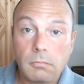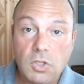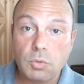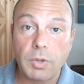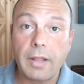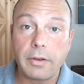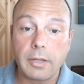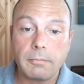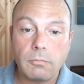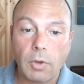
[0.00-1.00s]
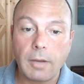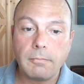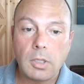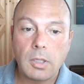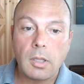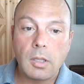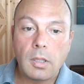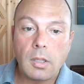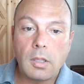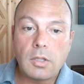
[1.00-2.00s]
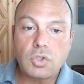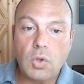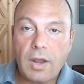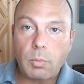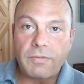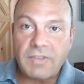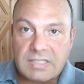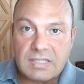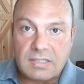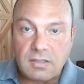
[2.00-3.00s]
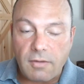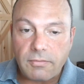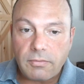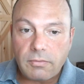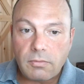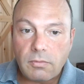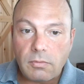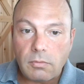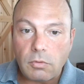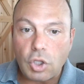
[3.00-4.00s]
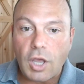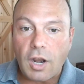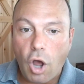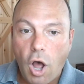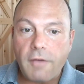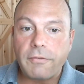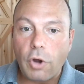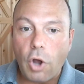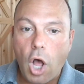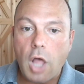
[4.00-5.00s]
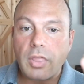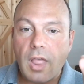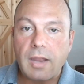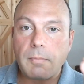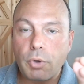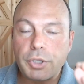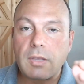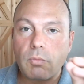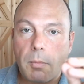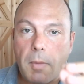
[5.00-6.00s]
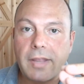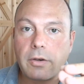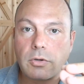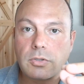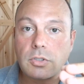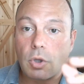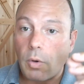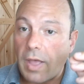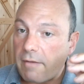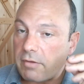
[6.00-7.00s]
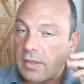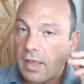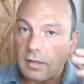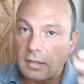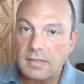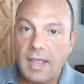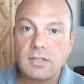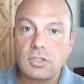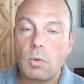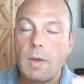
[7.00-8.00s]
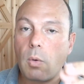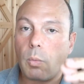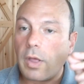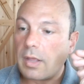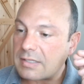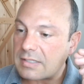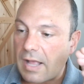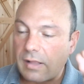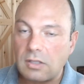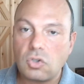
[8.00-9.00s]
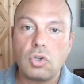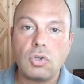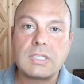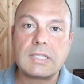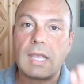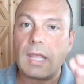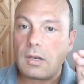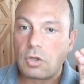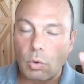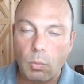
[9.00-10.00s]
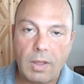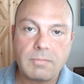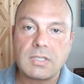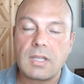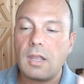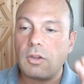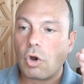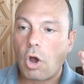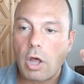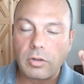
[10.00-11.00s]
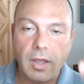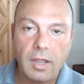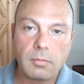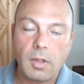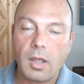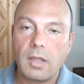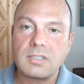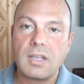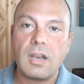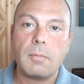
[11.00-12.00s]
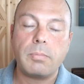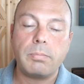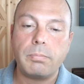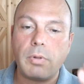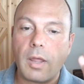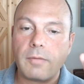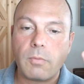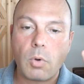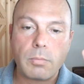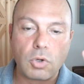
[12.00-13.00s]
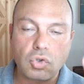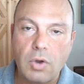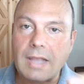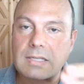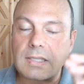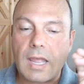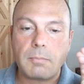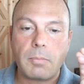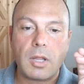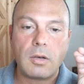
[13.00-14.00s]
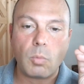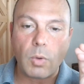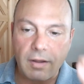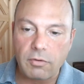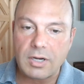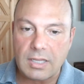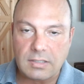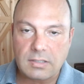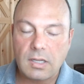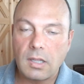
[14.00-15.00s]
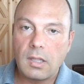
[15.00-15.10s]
That's the reality, right? So how do we fix this stuff? You got to offer online booking reminders. So having that text go out exactly to your sched, your website, your online sign up platform, your TrackStat button, whatever it is.